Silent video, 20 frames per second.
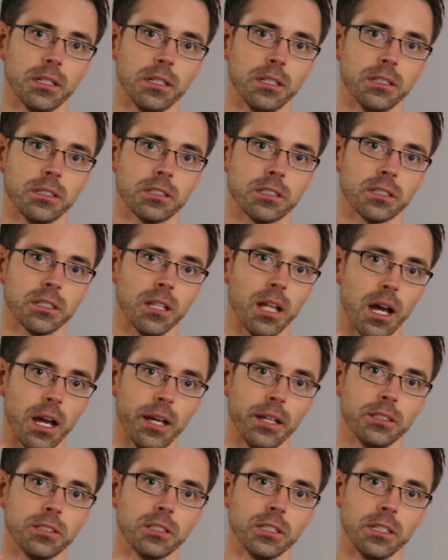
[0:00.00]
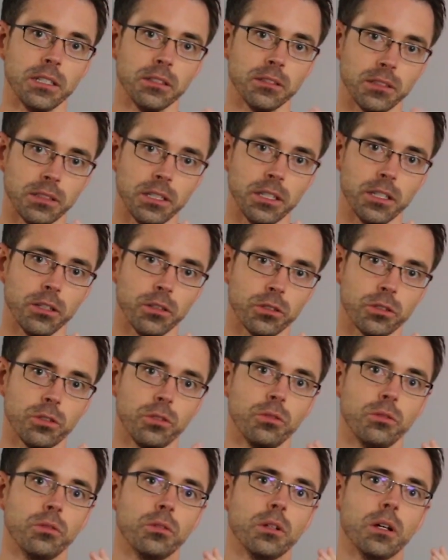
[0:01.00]
it slides into gear
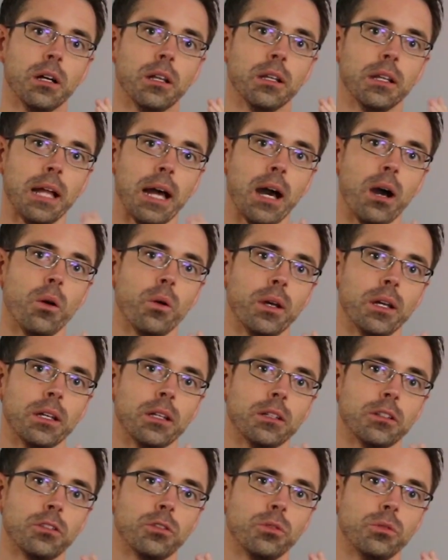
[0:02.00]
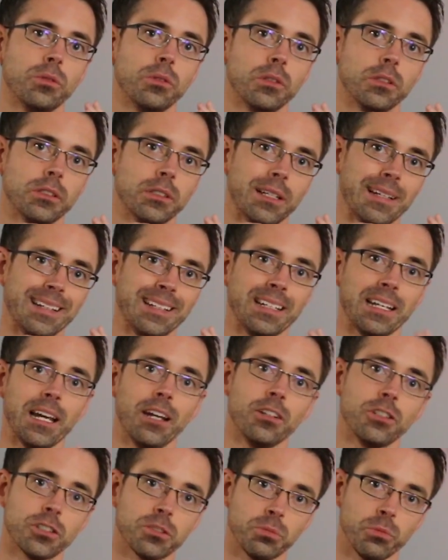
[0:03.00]
to allow it to
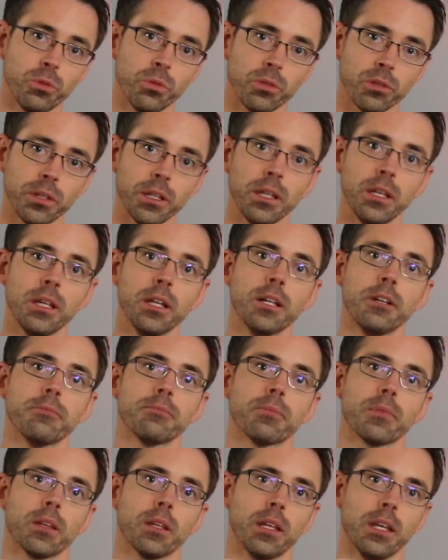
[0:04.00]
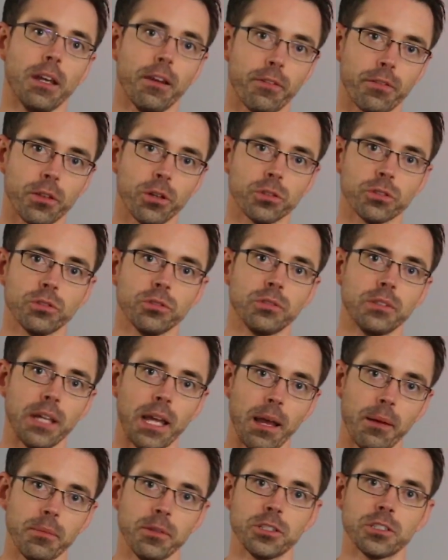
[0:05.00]
engage smoothly. If those are
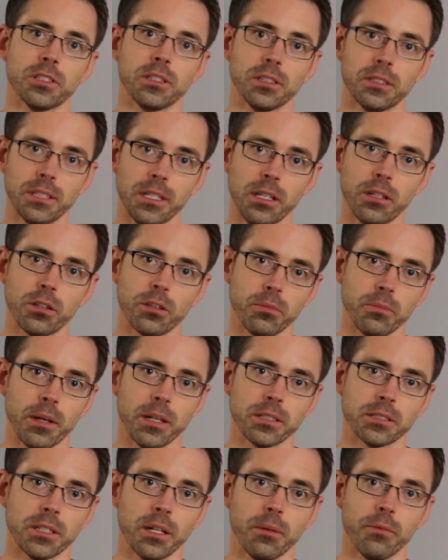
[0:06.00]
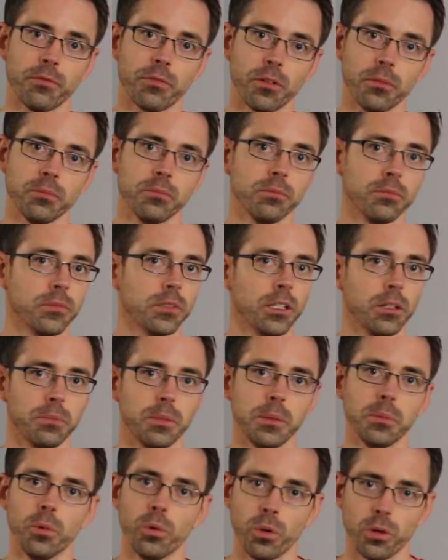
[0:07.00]
damaged and the teeth are messed up from
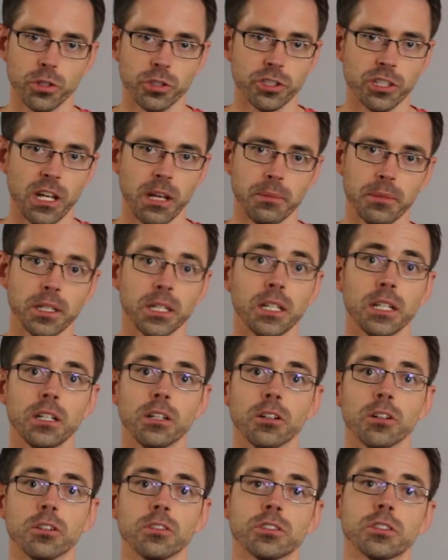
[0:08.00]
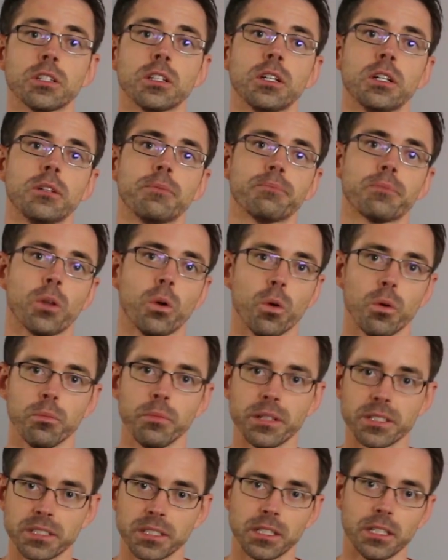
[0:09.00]
people who are jamming gears or
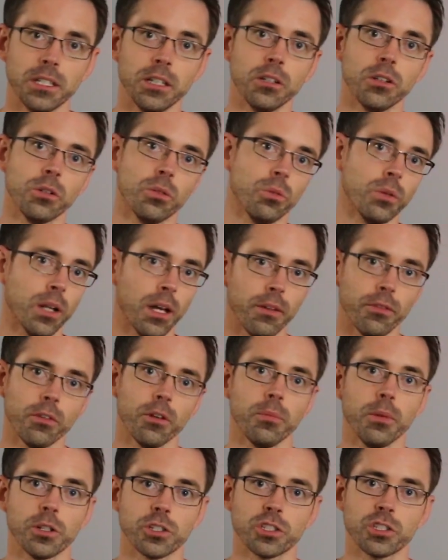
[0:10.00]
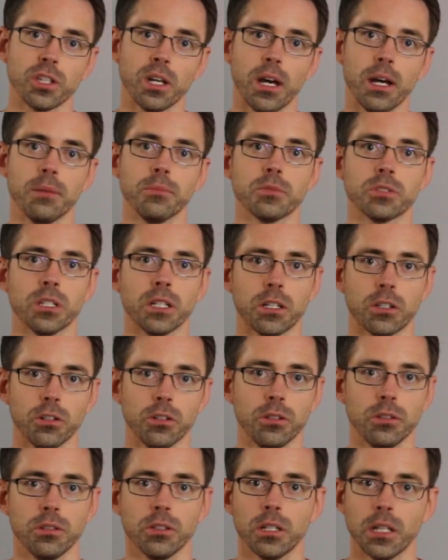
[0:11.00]
miss a gear or whatever a bunch of times, it
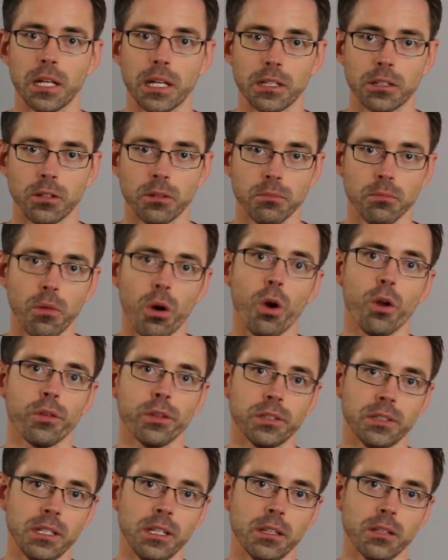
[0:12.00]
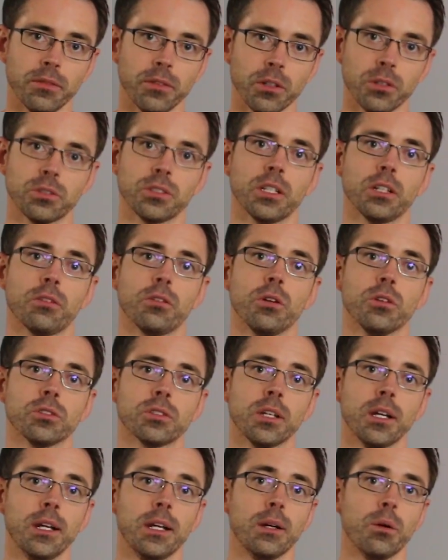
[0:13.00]
could mar the teeth of those synchros.
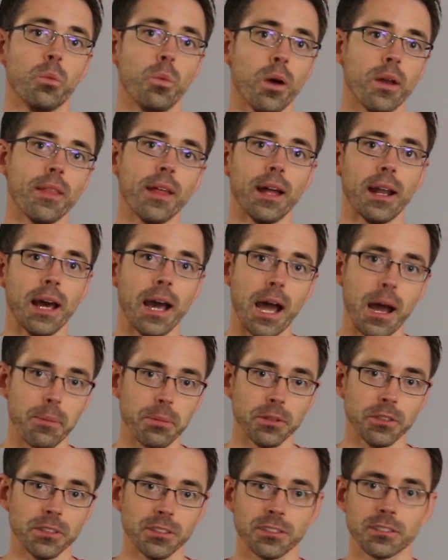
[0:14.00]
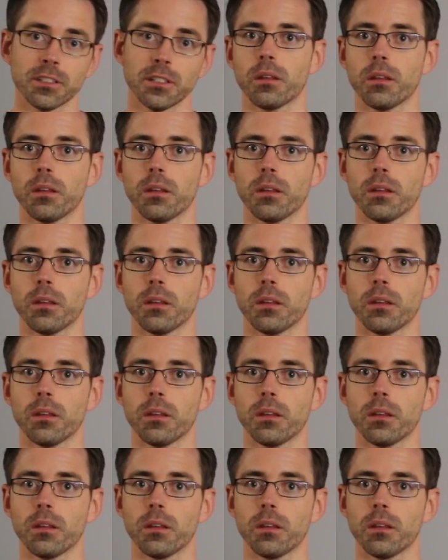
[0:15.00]
When that happens,